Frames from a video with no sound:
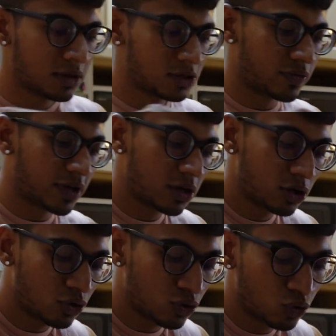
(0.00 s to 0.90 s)
So we're
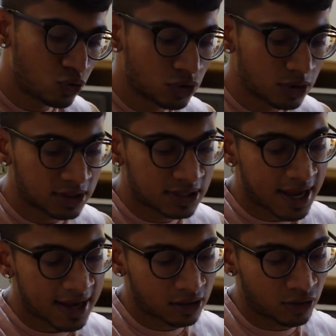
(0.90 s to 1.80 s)
gonna do
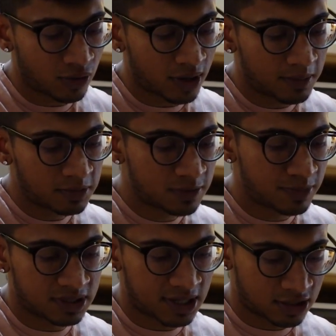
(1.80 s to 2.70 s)
10 grams
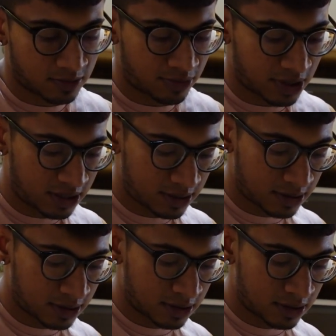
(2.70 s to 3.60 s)
per slice of bread.
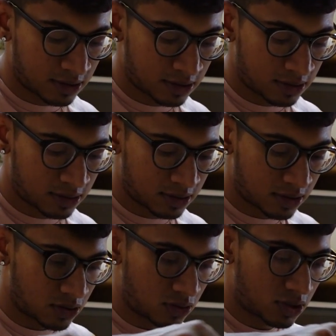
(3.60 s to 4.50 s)

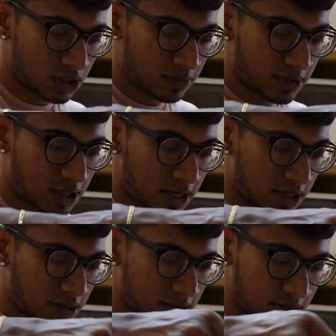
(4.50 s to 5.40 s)
Oh, that's a bit high.